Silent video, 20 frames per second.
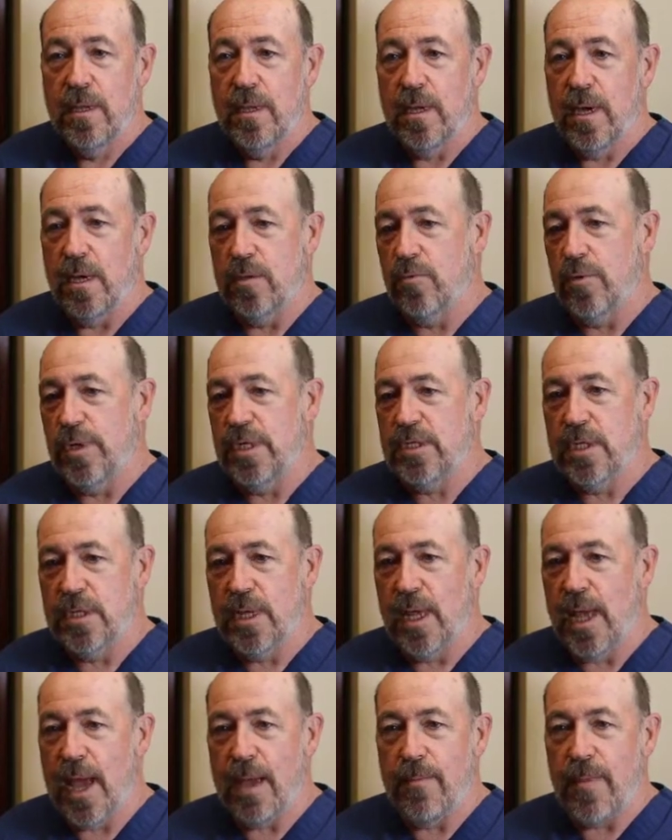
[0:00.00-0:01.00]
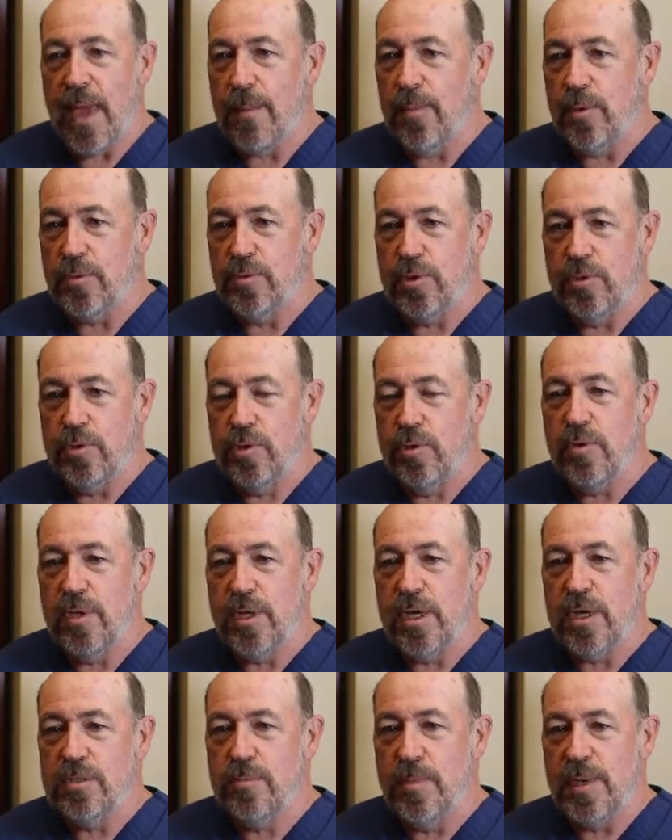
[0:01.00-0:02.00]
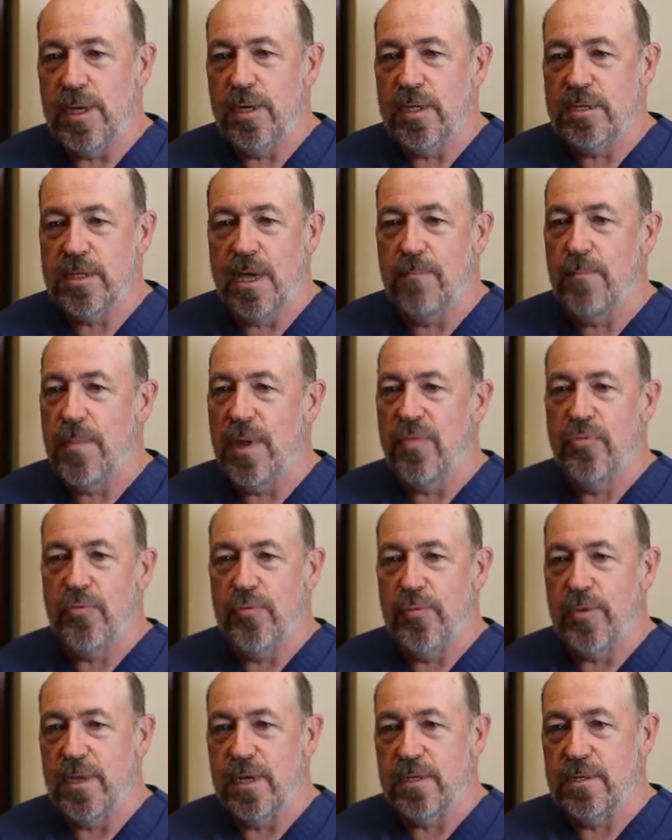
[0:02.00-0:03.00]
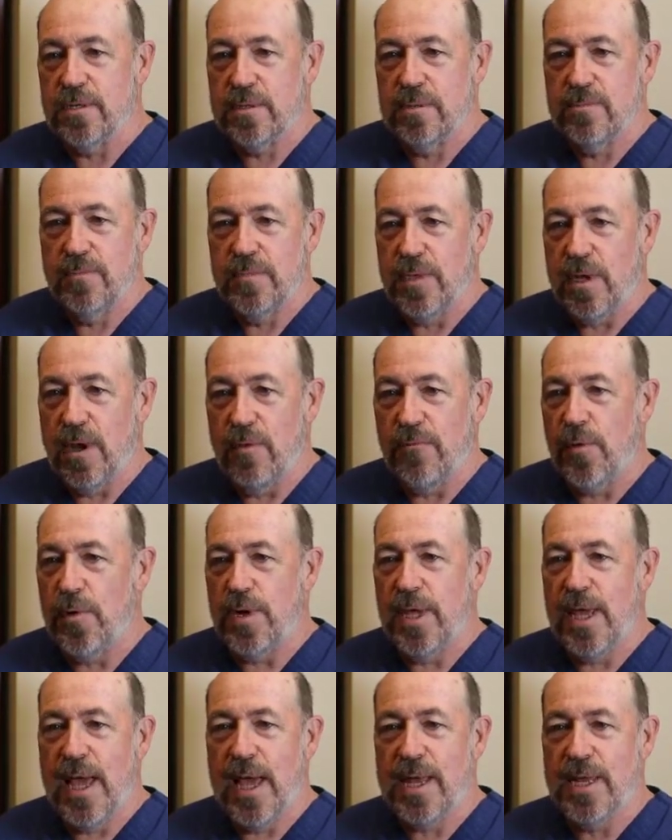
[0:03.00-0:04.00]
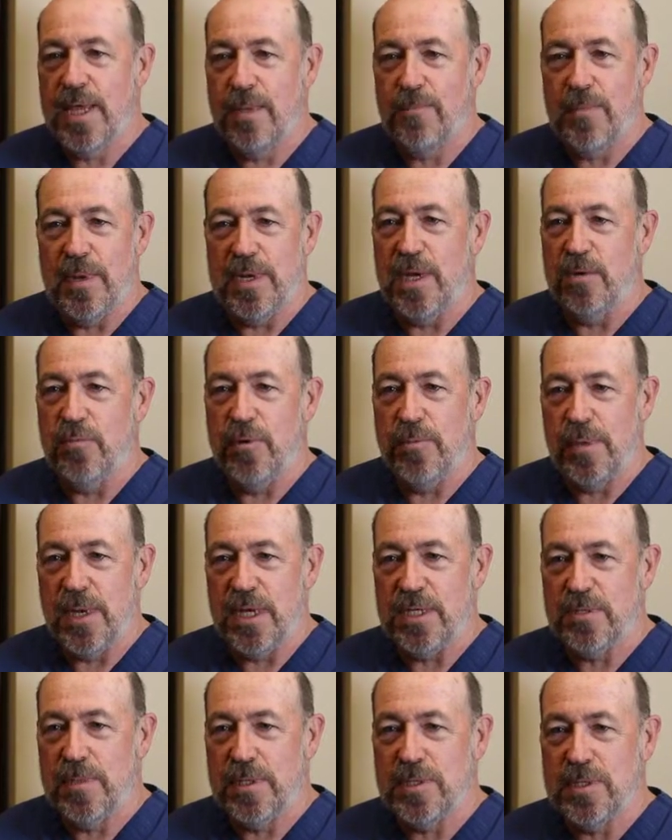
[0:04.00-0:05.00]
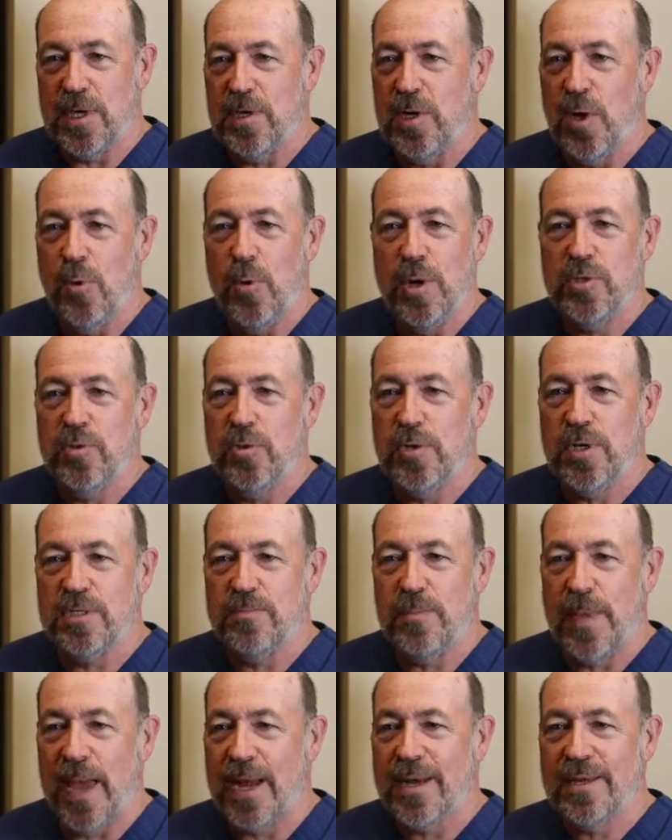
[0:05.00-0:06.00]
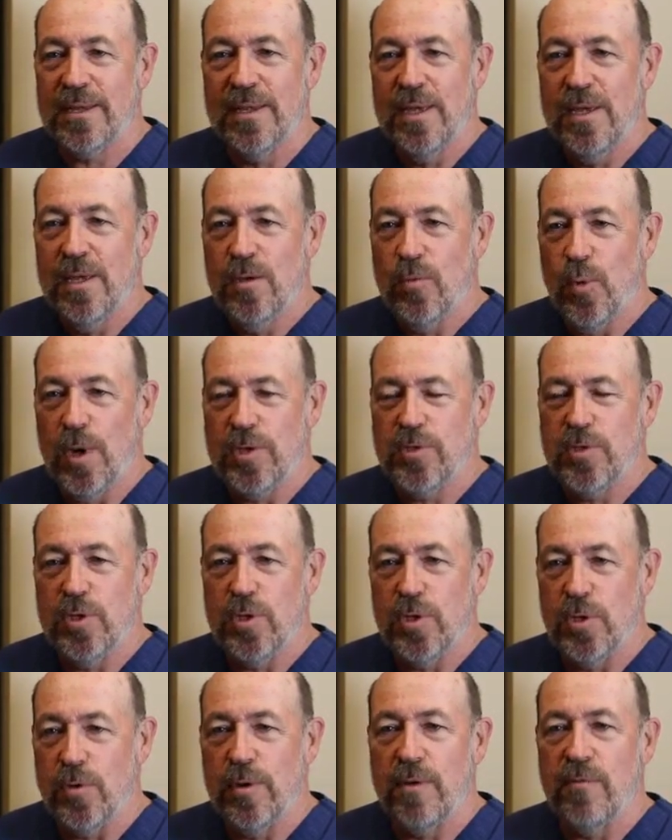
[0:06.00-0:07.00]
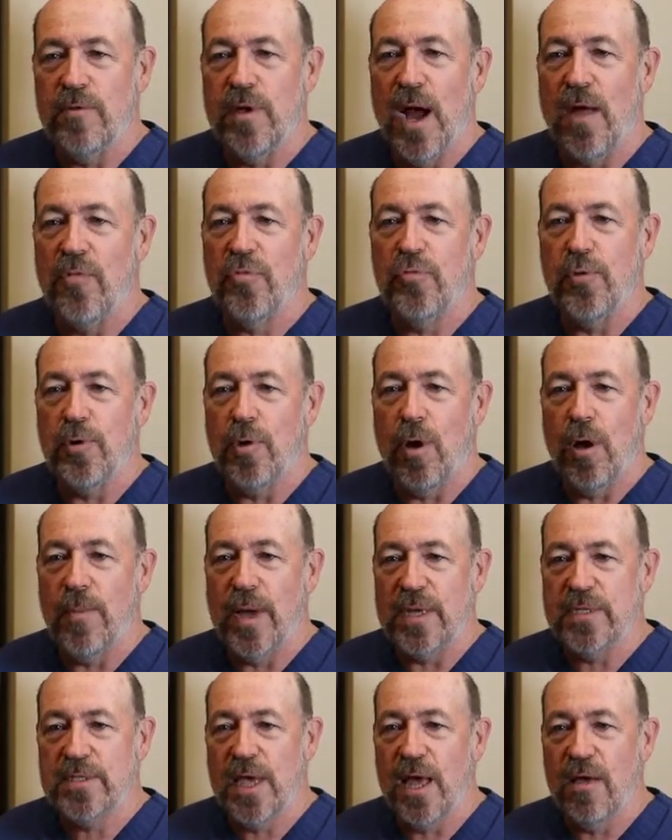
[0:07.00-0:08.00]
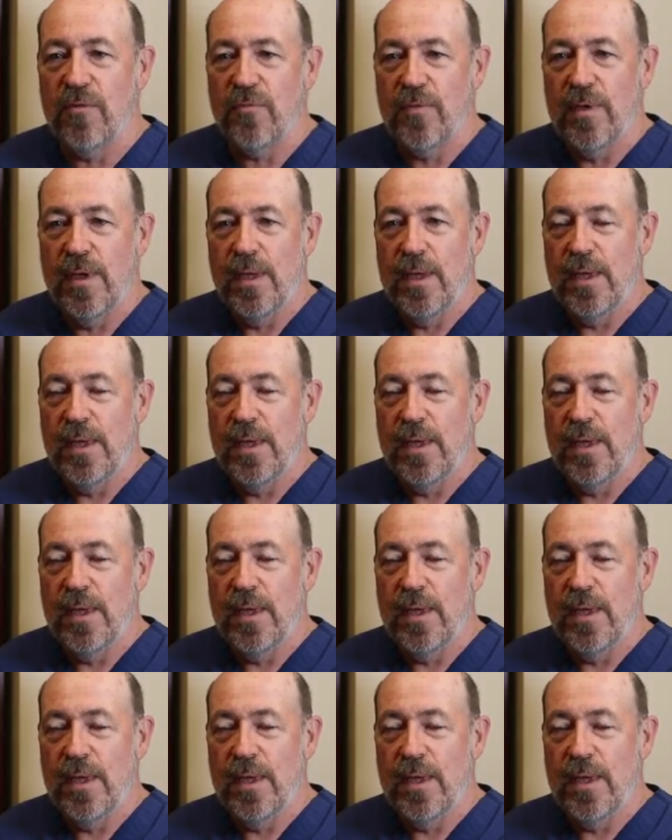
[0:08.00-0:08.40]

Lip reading: Now, the reason I'm able to do this, because I've been through this. I've already had hip and knee replacements. I know what to expect, what to do, and I've gone through it all myself.